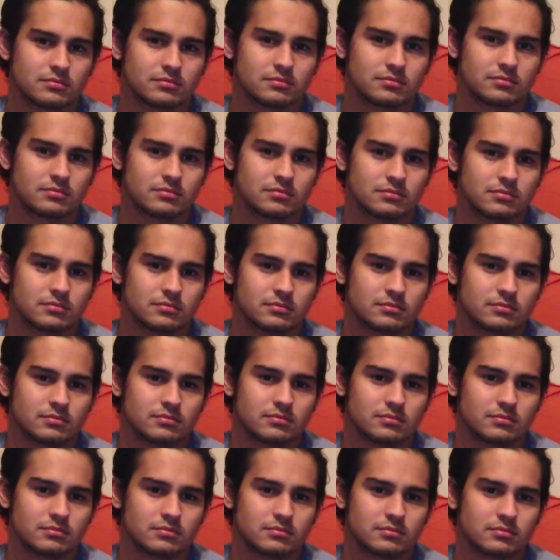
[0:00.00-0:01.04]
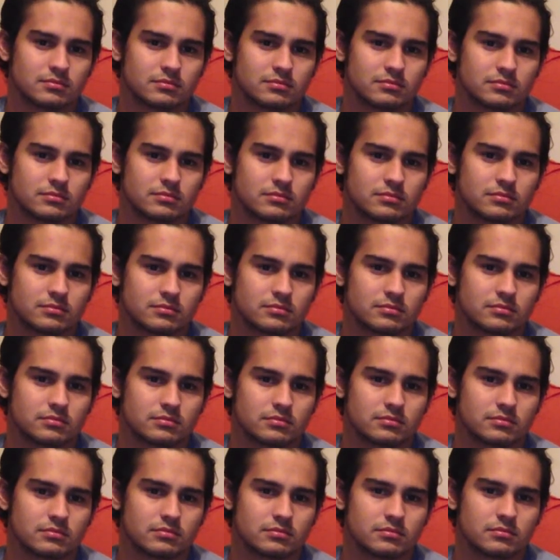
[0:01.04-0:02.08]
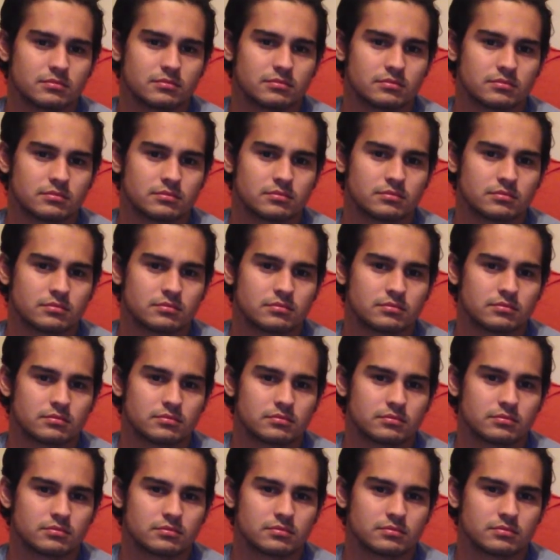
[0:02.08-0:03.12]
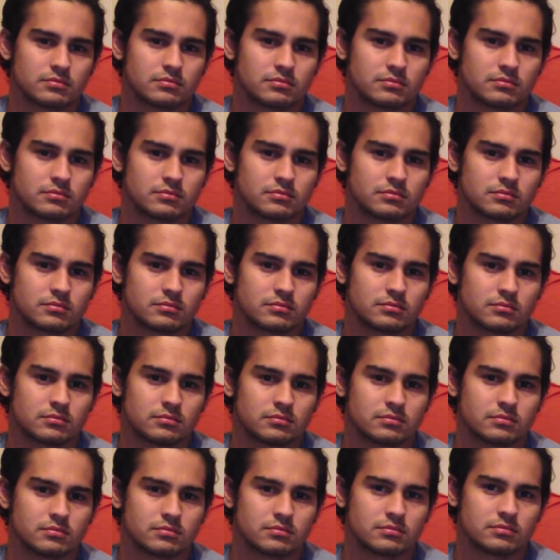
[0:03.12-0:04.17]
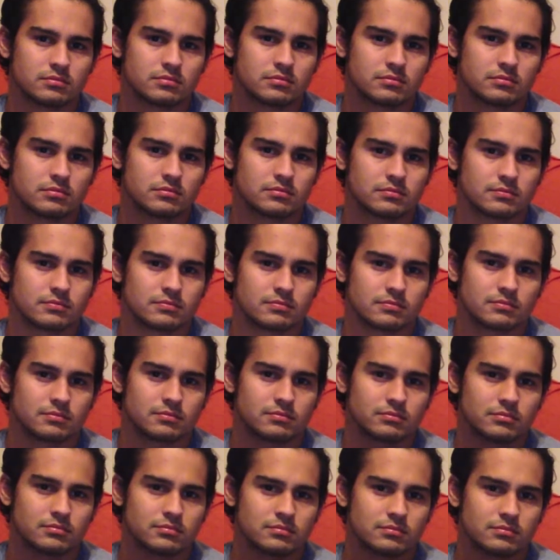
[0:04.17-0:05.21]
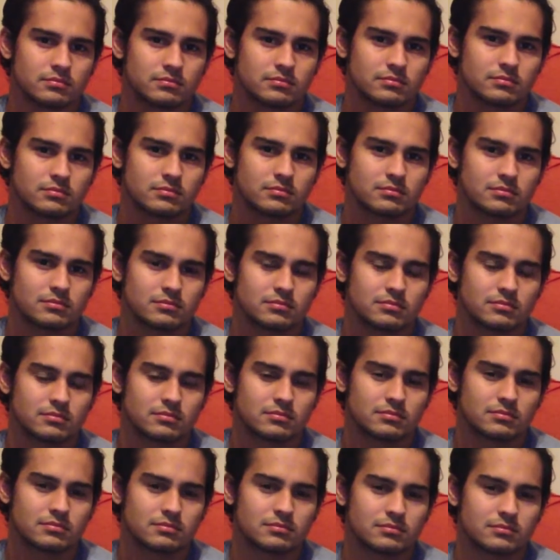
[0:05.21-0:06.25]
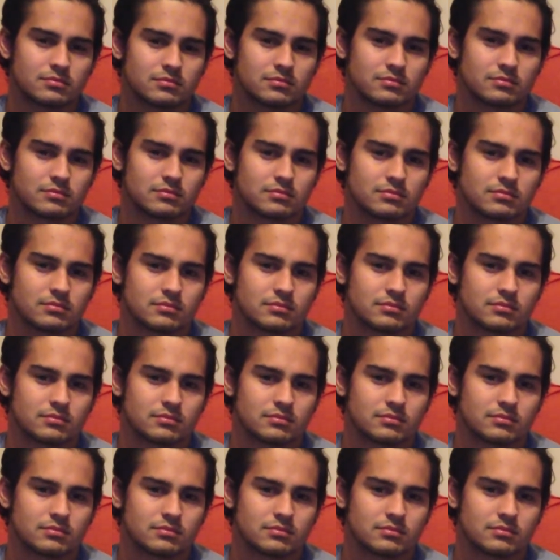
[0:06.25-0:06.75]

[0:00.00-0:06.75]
(not speaking)